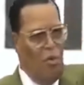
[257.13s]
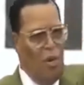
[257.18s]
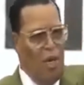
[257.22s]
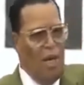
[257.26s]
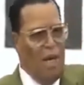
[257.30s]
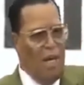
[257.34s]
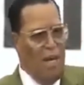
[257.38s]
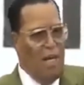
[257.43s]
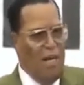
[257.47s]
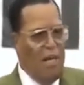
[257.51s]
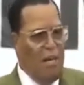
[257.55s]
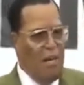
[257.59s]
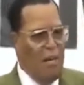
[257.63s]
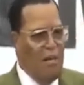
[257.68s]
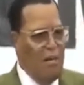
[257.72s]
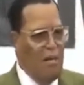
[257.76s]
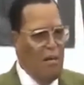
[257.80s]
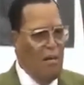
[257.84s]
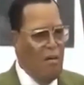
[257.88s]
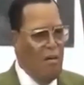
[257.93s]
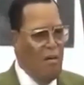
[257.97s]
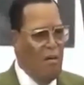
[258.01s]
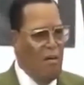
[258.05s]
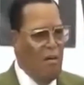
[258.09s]
are we
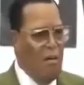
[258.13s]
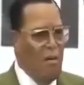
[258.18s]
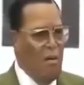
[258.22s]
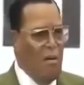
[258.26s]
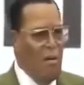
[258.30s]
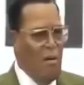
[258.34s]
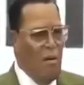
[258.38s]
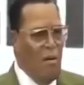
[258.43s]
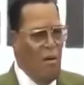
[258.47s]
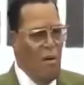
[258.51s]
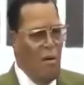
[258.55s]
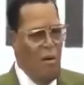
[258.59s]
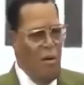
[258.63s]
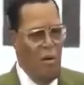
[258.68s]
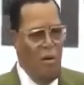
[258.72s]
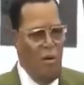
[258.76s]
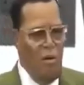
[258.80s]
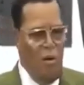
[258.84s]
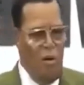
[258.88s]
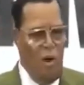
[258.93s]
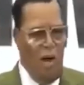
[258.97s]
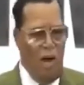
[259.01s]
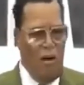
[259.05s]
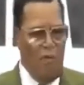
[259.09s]

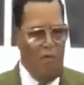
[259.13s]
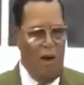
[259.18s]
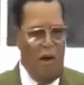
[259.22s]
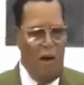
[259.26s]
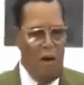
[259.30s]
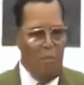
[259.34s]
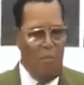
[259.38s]
who have